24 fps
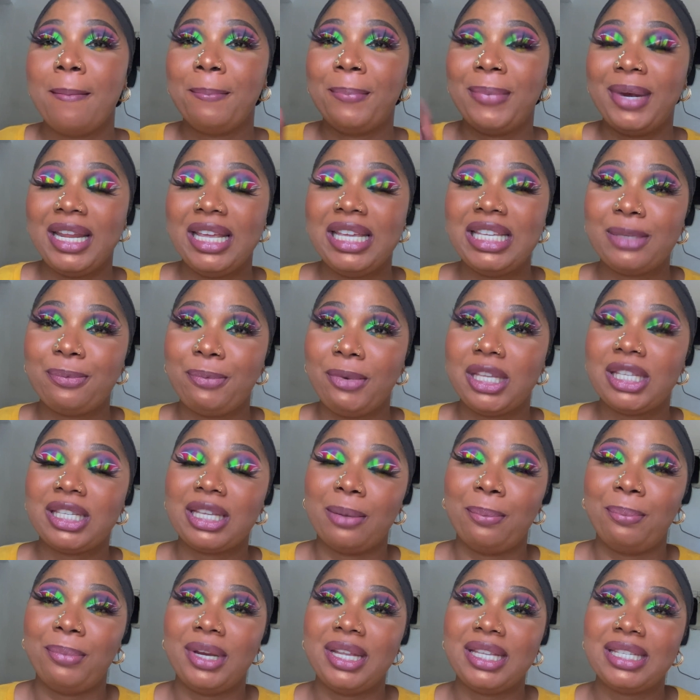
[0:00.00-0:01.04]
please please
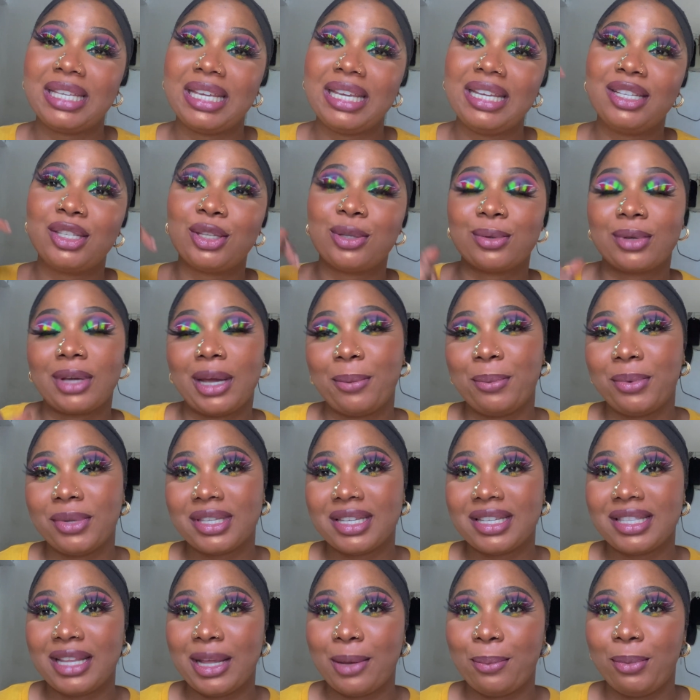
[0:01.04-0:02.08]
and please hit the subscribe
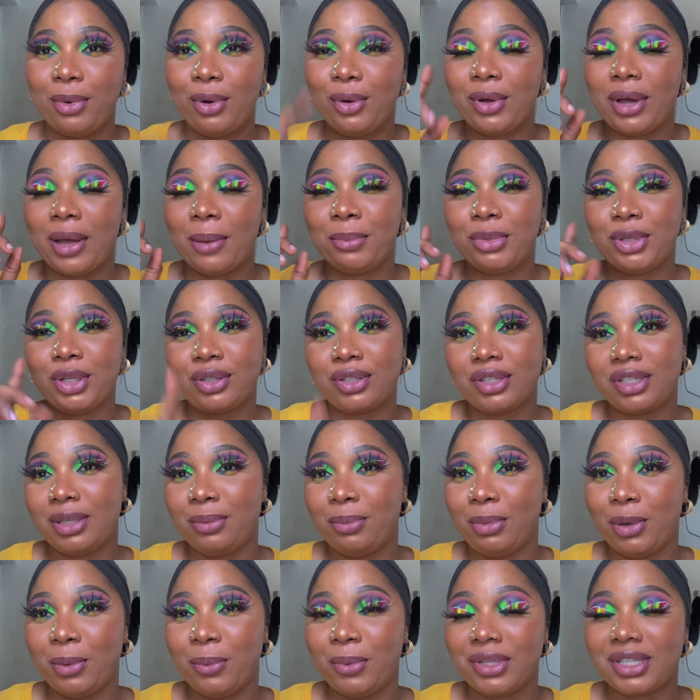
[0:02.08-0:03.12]
button down below and be sure to the
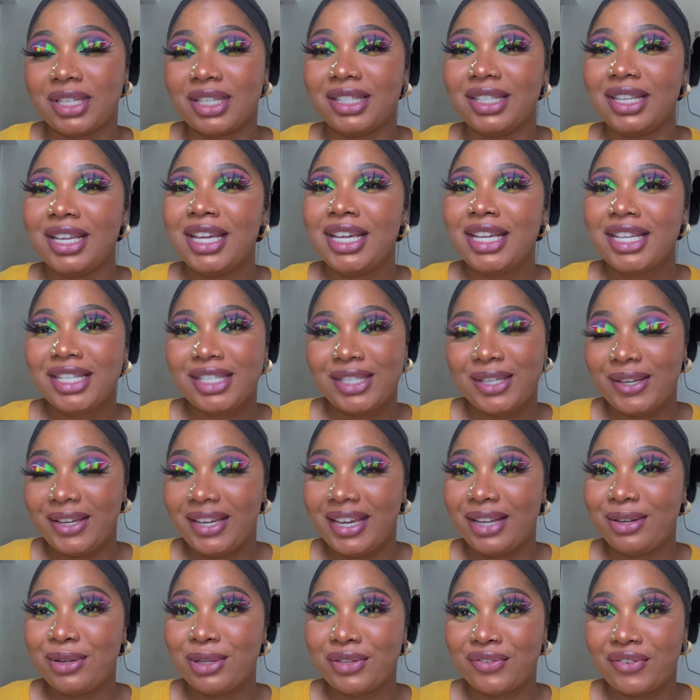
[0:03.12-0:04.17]
bell button so you
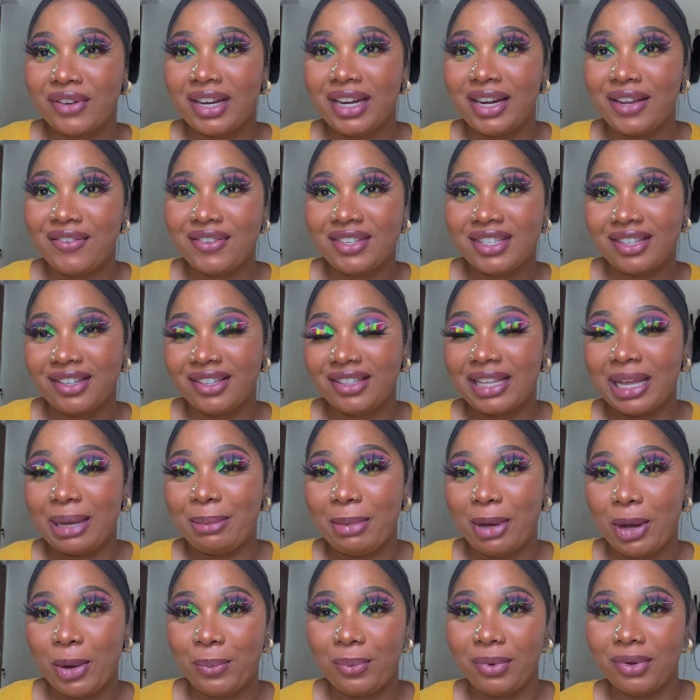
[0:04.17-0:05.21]
get notified every single
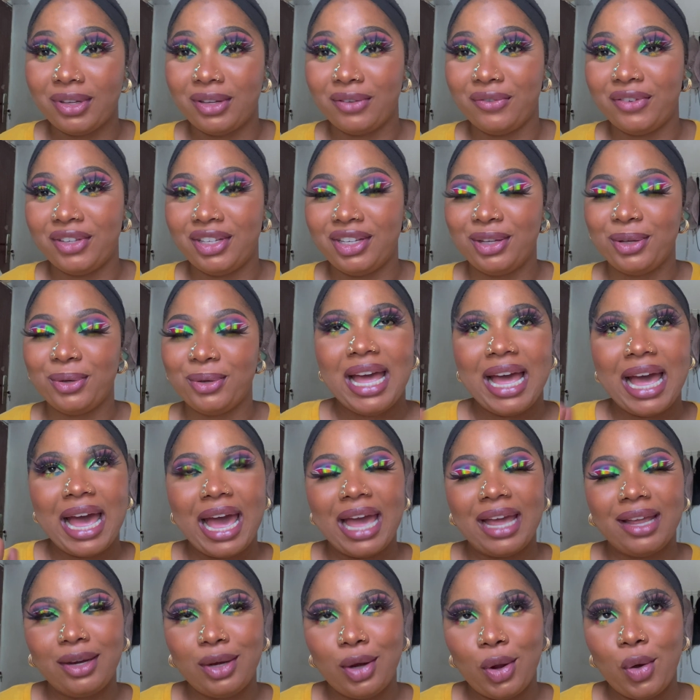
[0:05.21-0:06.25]
time i upload a video
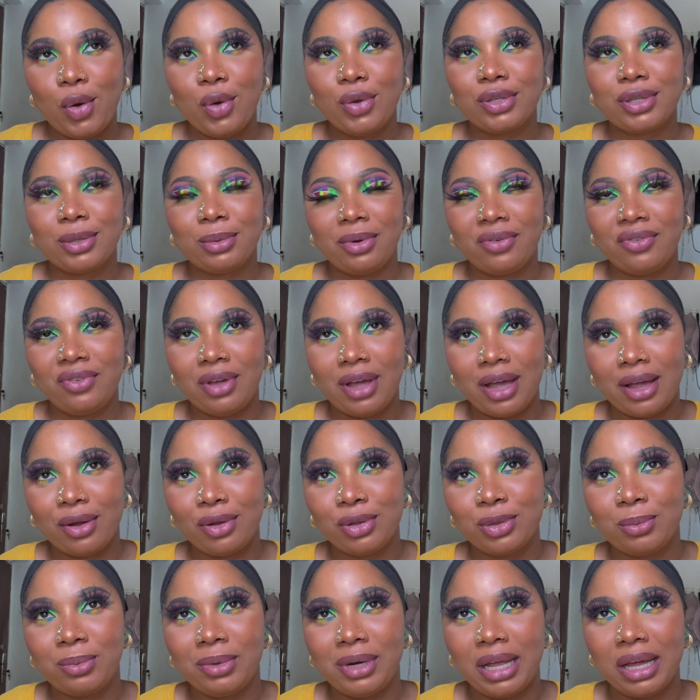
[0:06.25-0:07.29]
i know some of you are
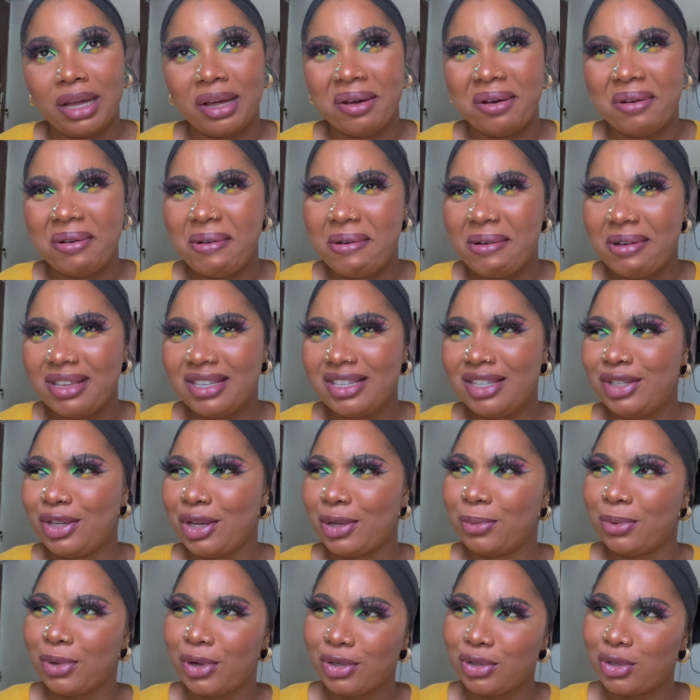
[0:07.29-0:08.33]
going to be like oh is it
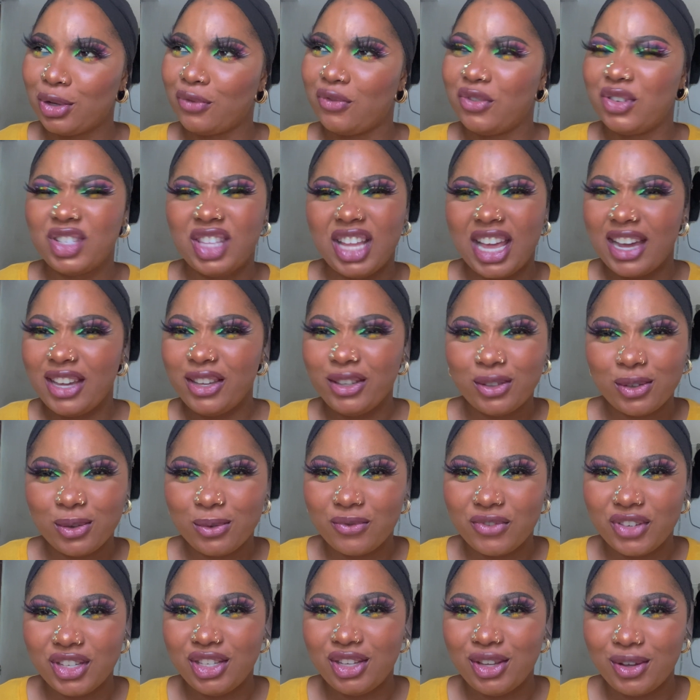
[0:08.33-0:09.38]
just because of another youtube
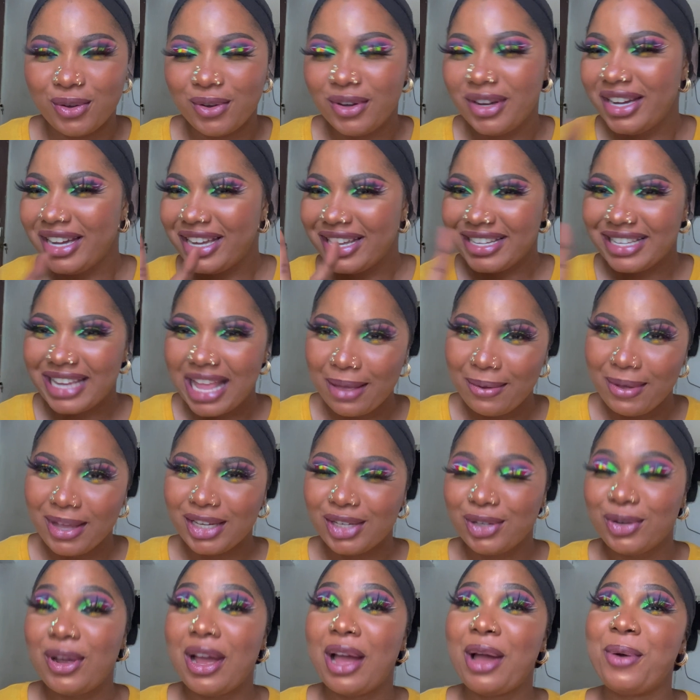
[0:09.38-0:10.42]
video that i
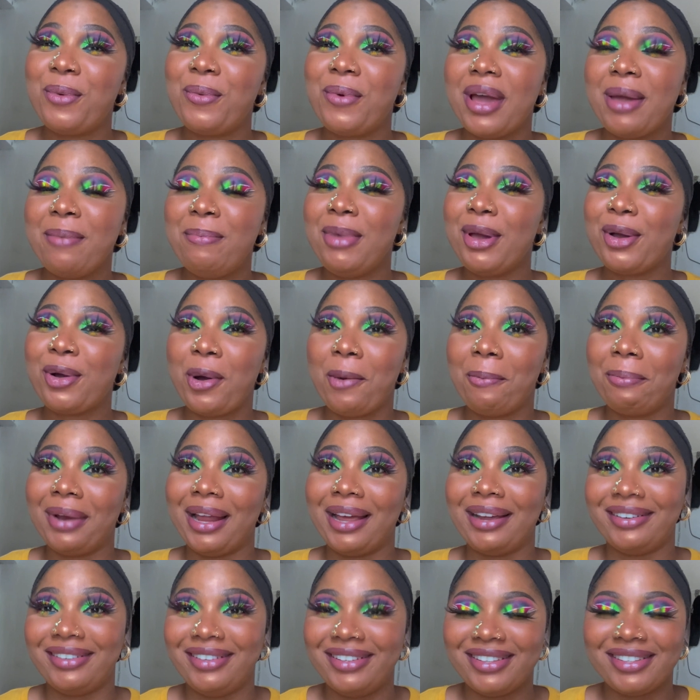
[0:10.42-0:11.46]
should go and wear makeup
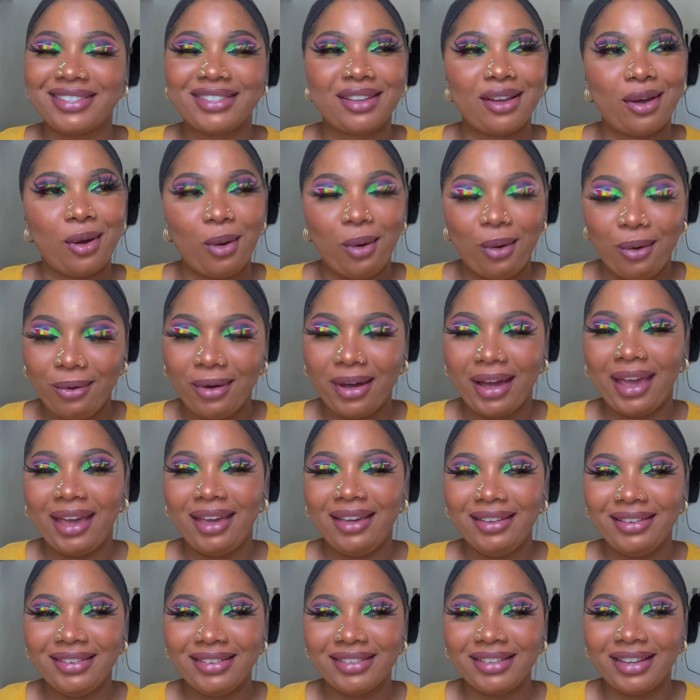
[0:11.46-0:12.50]
like this
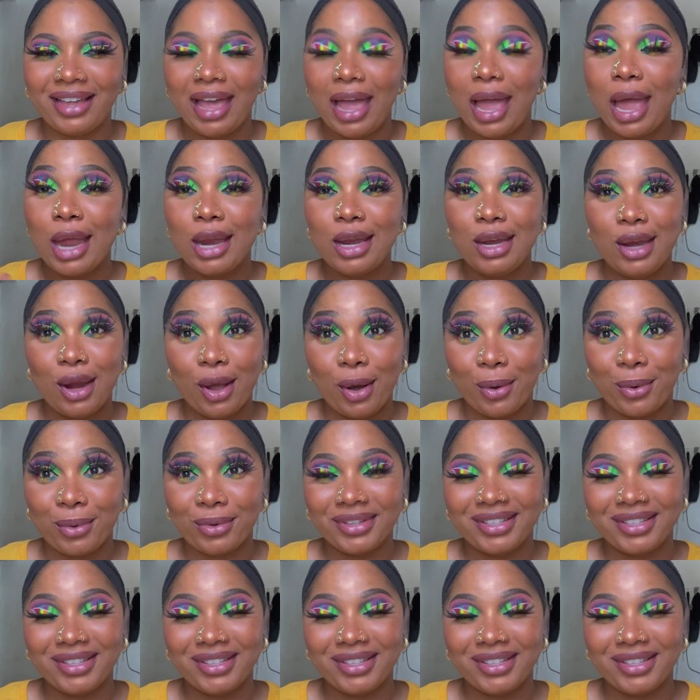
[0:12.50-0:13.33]
okay no